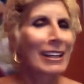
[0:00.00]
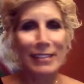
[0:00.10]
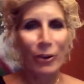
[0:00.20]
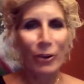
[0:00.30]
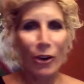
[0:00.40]

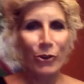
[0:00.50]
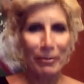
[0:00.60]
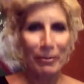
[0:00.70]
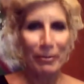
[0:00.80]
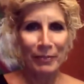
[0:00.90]
So, okay.
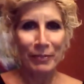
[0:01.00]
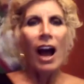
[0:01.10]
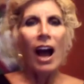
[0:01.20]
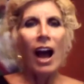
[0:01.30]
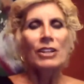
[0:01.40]

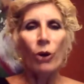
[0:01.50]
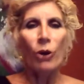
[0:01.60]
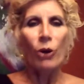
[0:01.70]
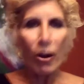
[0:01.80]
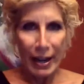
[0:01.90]
So,
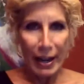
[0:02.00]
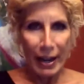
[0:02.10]
all right.